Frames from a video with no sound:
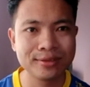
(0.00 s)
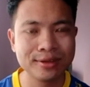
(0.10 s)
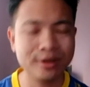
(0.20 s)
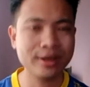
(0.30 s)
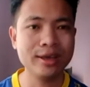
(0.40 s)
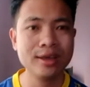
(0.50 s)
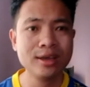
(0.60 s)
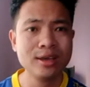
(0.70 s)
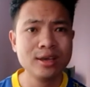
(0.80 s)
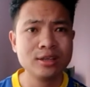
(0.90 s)
Okay,
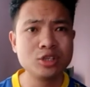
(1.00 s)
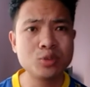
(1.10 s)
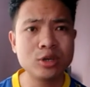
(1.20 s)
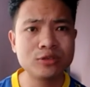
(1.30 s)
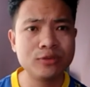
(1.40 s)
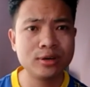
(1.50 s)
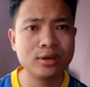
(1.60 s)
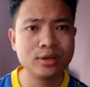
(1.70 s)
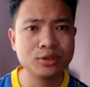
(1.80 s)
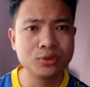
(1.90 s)
this was
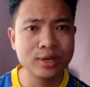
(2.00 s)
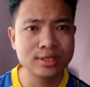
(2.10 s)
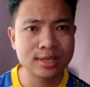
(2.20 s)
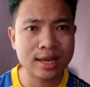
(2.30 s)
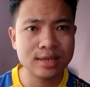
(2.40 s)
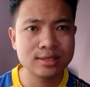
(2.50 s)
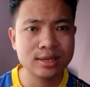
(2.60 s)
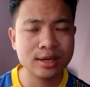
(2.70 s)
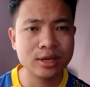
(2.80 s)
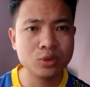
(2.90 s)
for today's class,
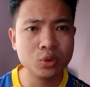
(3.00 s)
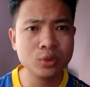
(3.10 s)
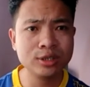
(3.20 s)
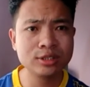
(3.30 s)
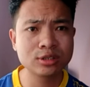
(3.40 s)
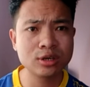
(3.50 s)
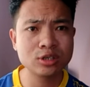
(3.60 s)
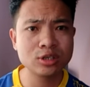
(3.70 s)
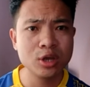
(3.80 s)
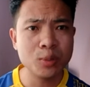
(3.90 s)
and we will
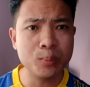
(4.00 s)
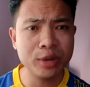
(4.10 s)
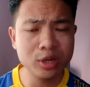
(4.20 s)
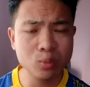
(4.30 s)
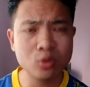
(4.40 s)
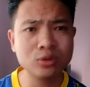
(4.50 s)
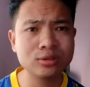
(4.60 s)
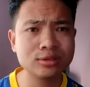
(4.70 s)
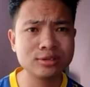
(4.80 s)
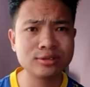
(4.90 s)
discuss many
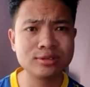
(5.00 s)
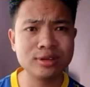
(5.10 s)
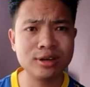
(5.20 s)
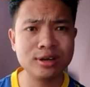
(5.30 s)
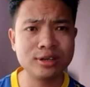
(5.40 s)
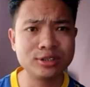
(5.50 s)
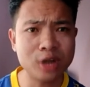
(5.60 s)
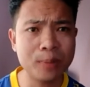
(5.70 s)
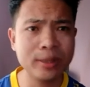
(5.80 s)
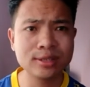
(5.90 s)
more
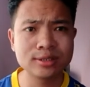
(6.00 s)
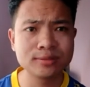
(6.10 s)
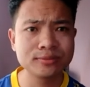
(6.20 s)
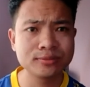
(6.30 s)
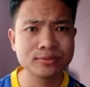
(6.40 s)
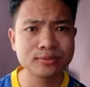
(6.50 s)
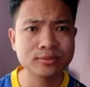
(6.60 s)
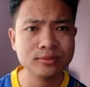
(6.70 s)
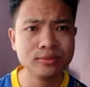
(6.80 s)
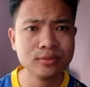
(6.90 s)
topics
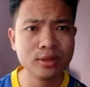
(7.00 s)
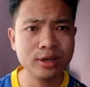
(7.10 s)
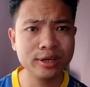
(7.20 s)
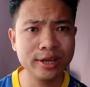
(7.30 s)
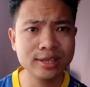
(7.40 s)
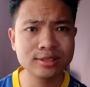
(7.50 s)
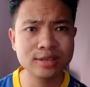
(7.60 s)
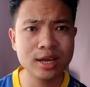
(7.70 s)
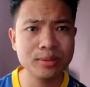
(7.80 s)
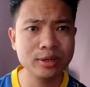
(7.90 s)
next
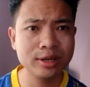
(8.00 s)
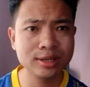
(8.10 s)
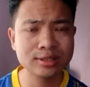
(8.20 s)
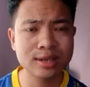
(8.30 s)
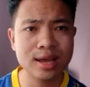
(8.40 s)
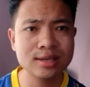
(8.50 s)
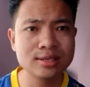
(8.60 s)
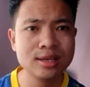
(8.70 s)
time in next class.